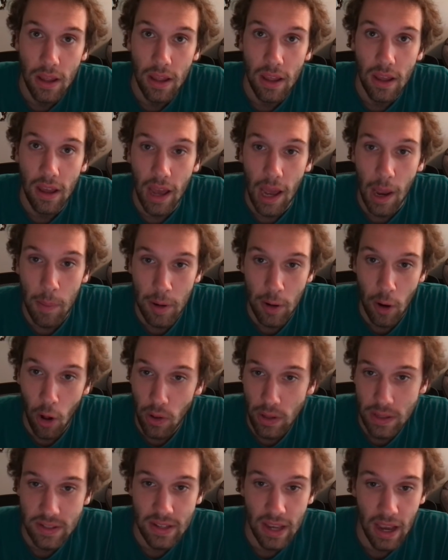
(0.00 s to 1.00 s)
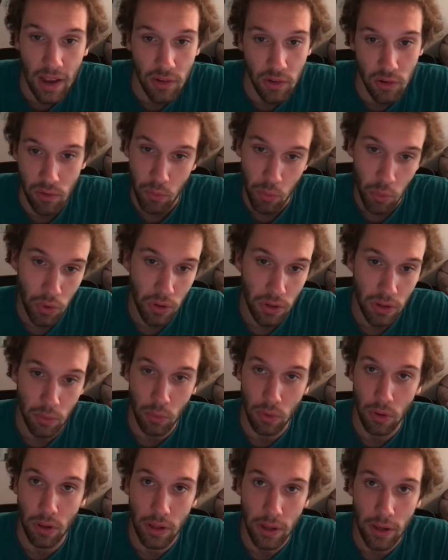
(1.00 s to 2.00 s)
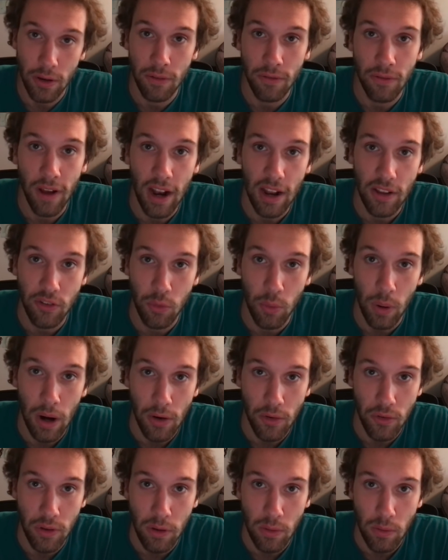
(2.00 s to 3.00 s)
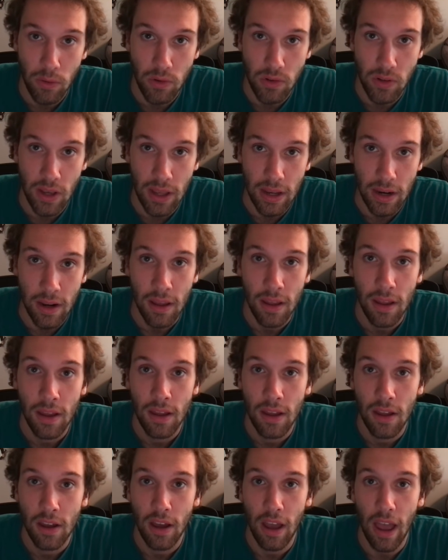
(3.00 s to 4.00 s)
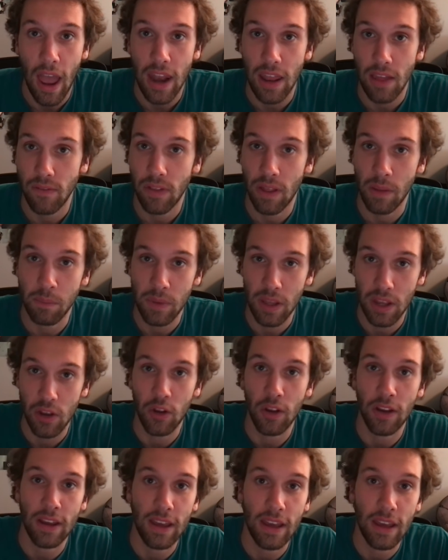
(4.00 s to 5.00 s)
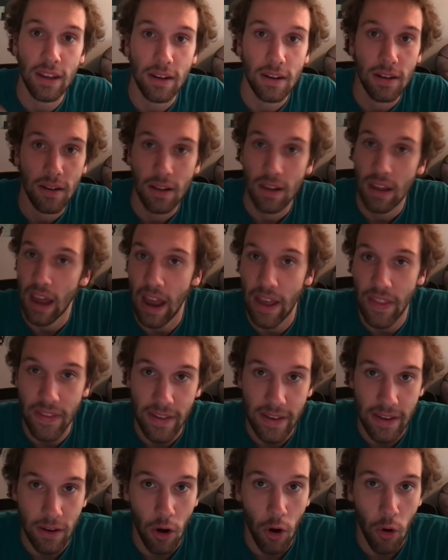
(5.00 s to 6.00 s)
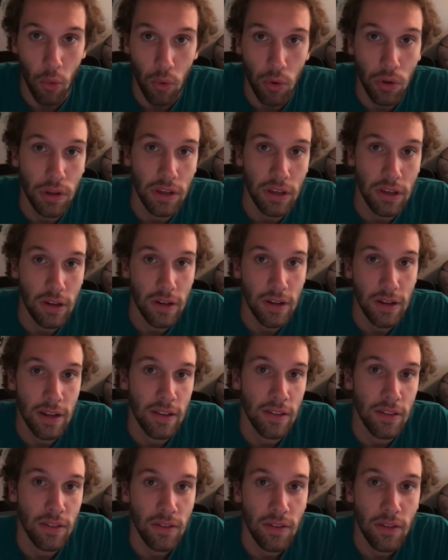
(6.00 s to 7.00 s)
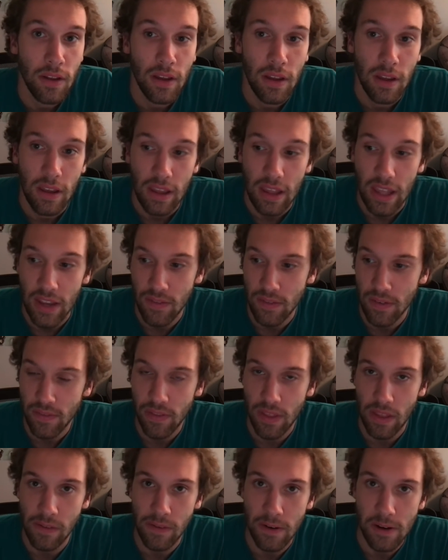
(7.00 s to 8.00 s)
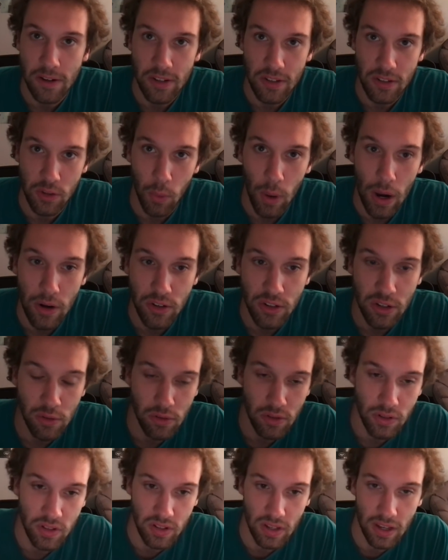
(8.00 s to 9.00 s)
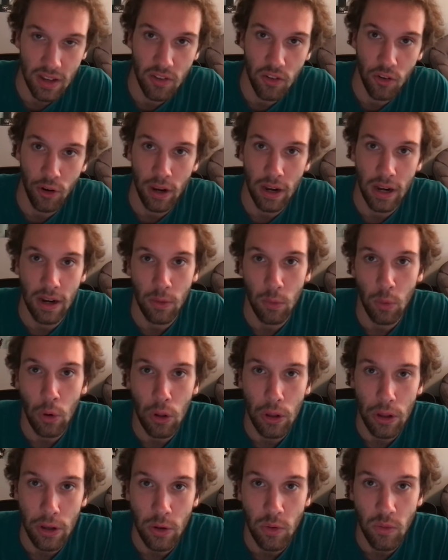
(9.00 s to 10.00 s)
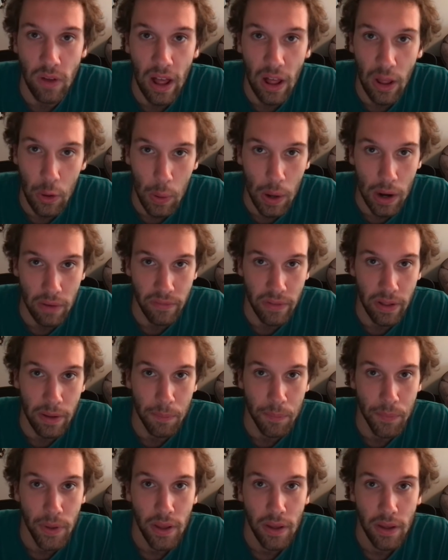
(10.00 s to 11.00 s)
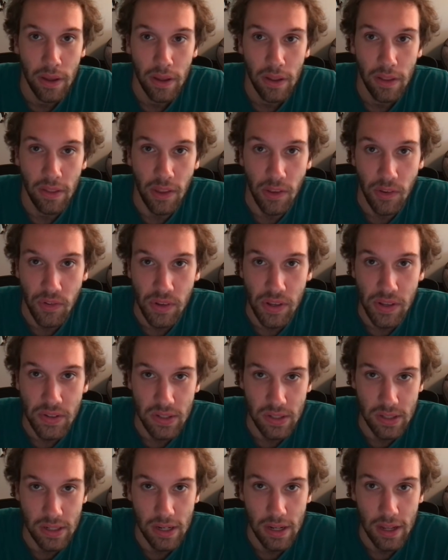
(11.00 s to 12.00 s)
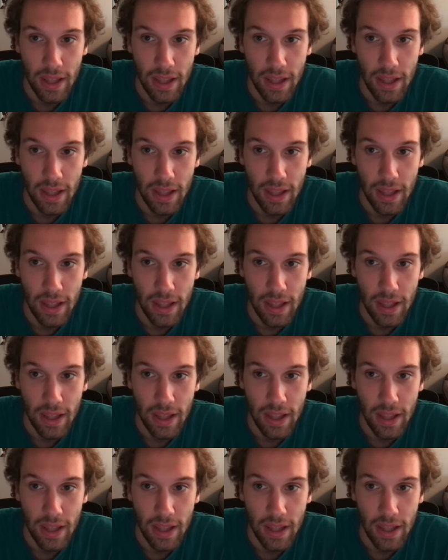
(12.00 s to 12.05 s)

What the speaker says: I mean, all these guys are really, really good fantasy wide receivers. And any of them that you can get, I think, are really good. And even if they finish as the wide receiver 6, you're getting a really good value out of them this season.